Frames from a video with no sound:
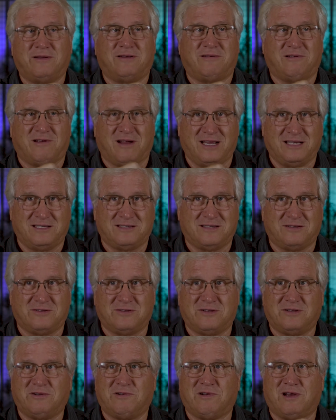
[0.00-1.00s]
Grace
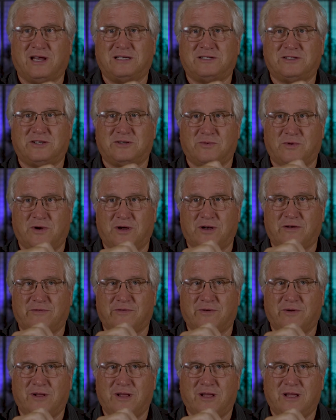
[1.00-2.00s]
is
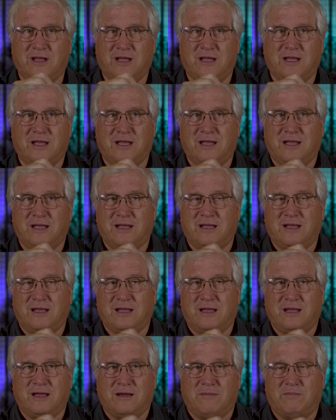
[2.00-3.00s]
wonderful.
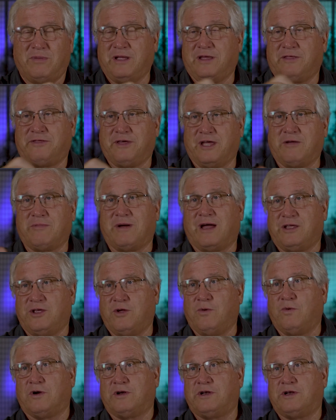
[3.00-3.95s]
But you think about it, you were